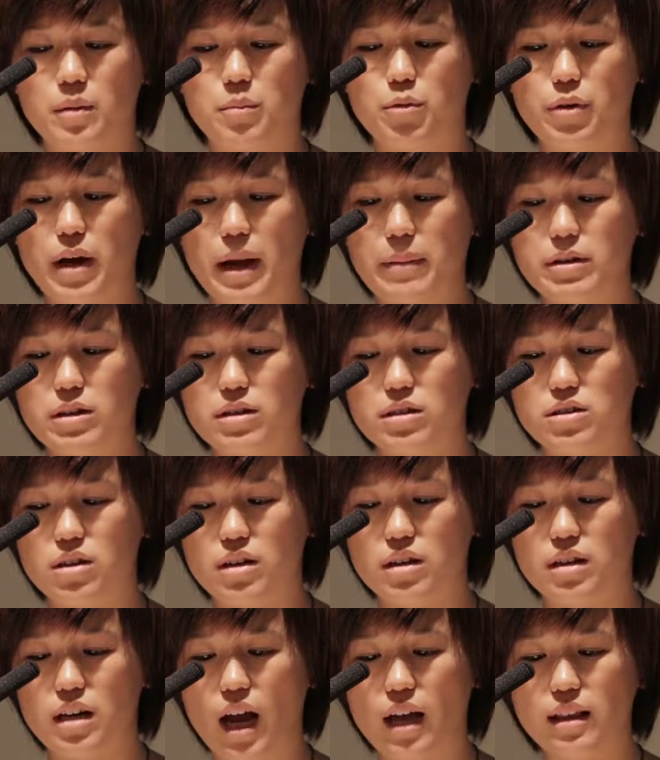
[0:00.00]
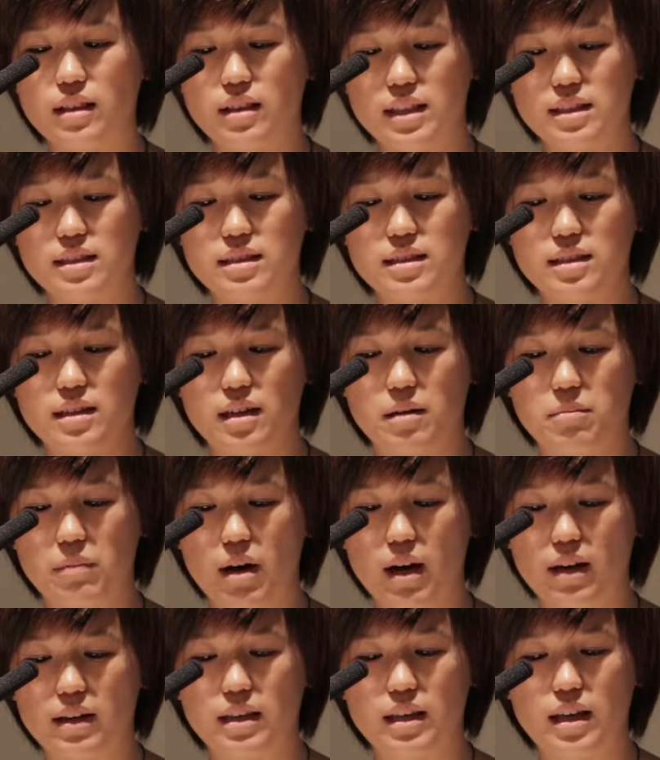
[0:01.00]
parameters are not listed
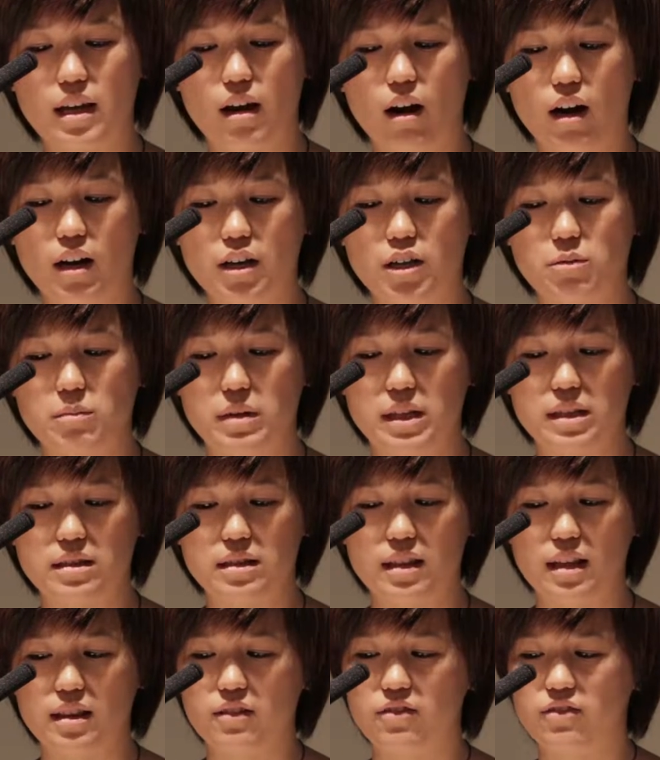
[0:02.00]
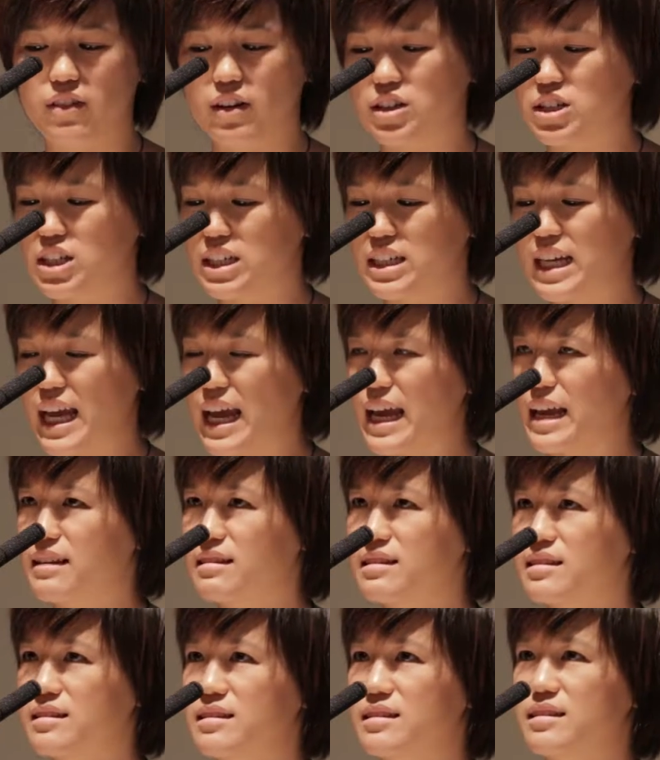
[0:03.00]
among the arguments that the function
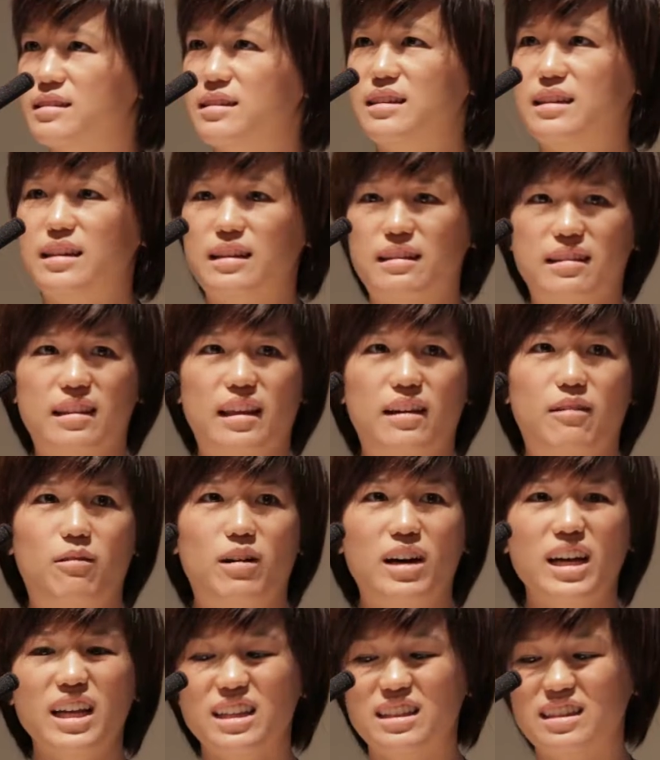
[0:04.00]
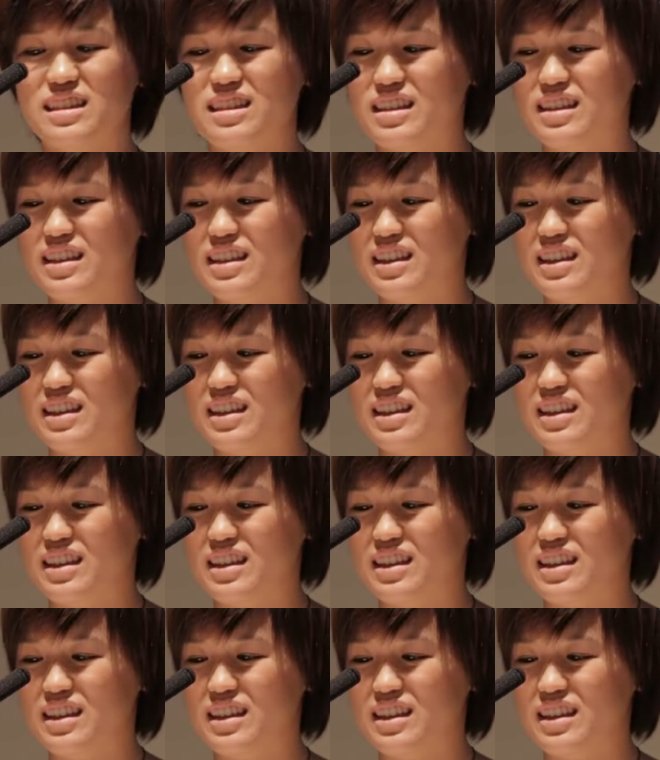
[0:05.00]
takes. I was like, what?